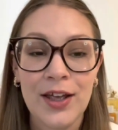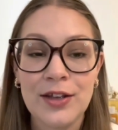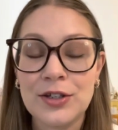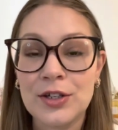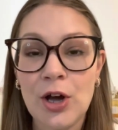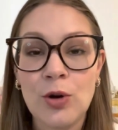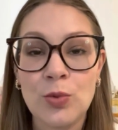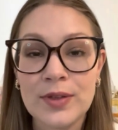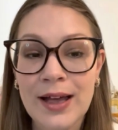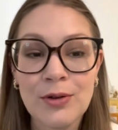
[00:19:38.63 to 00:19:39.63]
You know,
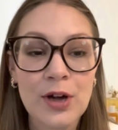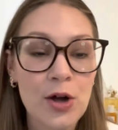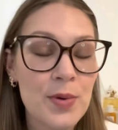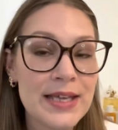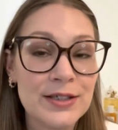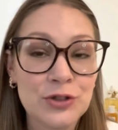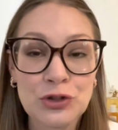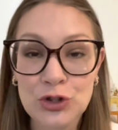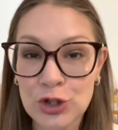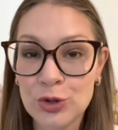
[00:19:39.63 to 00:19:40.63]
without going
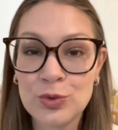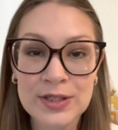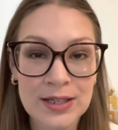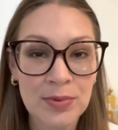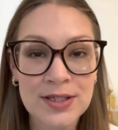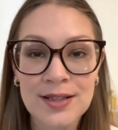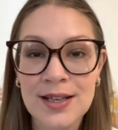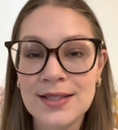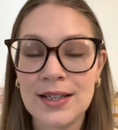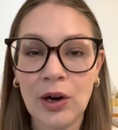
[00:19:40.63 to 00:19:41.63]
too deep into
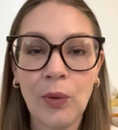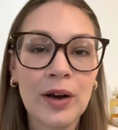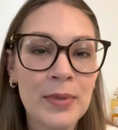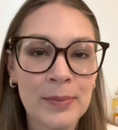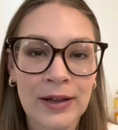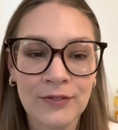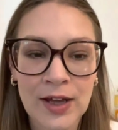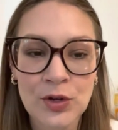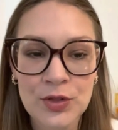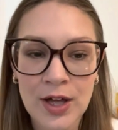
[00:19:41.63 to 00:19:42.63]
this, I don't want to make my
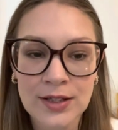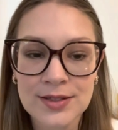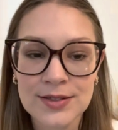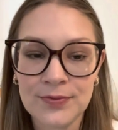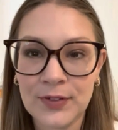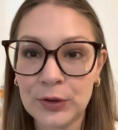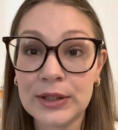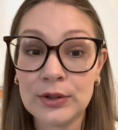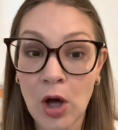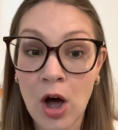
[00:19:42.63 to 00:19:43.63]
final thoughts very
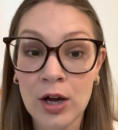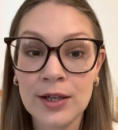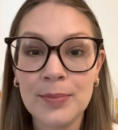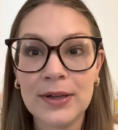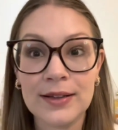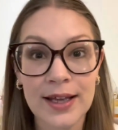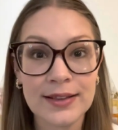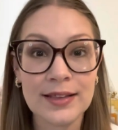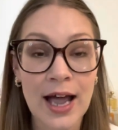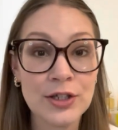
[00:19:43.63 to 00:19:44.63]
long, but like
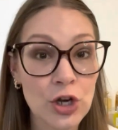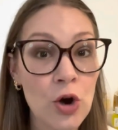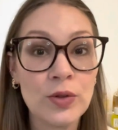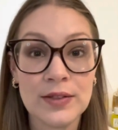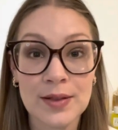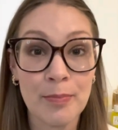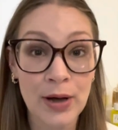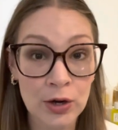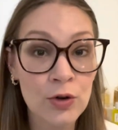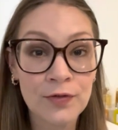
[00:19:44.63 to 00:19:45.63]
I know that the
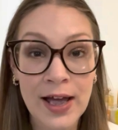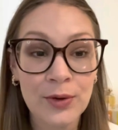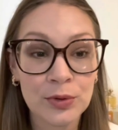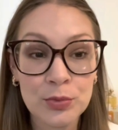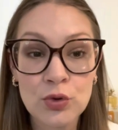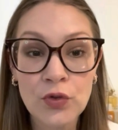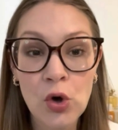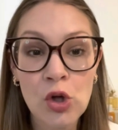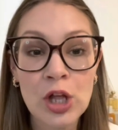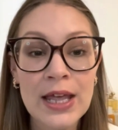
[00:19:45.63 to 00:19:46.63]
buccal fat
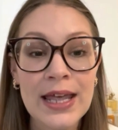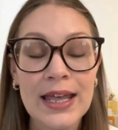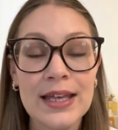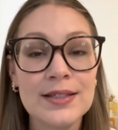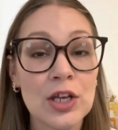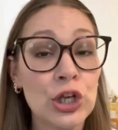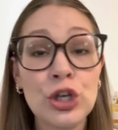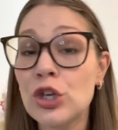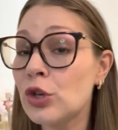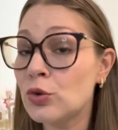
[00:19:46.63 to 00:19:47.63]
removal is a
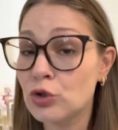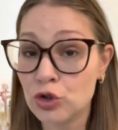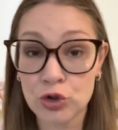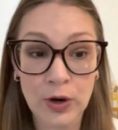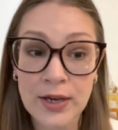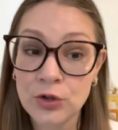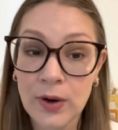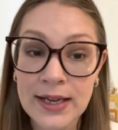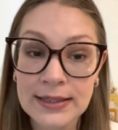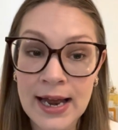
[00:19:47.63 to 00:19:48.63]
huge trend
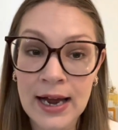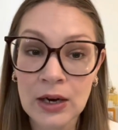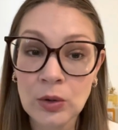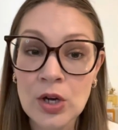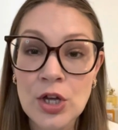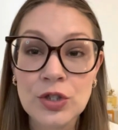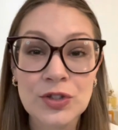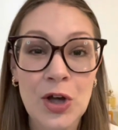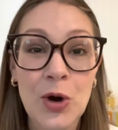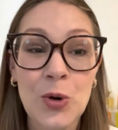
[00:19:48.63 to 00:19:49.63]
right now.
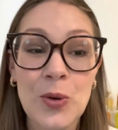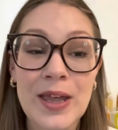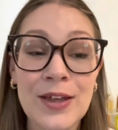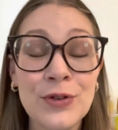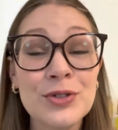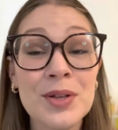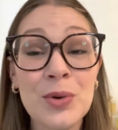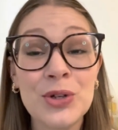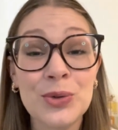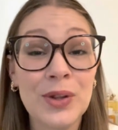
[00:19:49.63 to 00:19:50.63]
So if you're
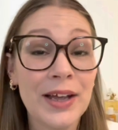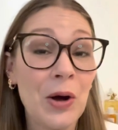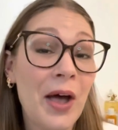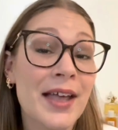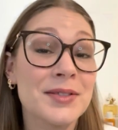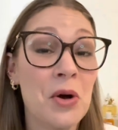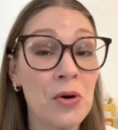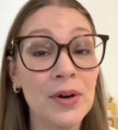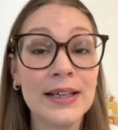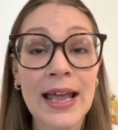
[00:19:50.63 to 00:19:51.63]
someone who like has
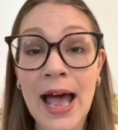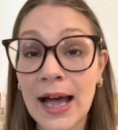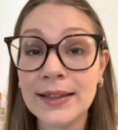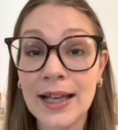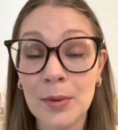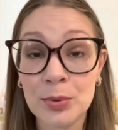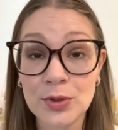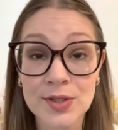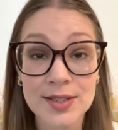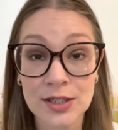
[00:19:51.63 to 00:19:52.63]
already had that
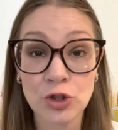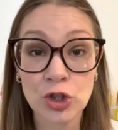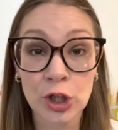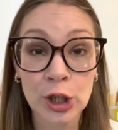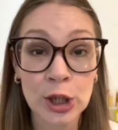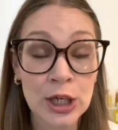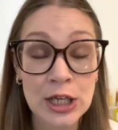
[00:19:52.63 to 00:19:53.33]
procedure,